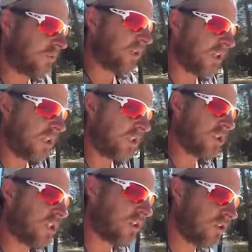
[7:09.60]
we can hitch
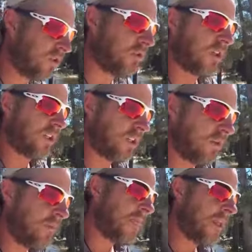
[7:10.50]
into uh,
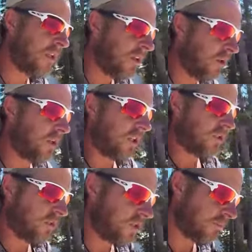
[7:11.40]
our next
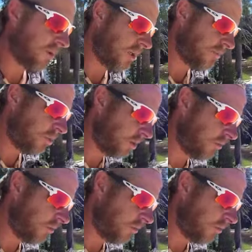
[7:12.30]
resupply point,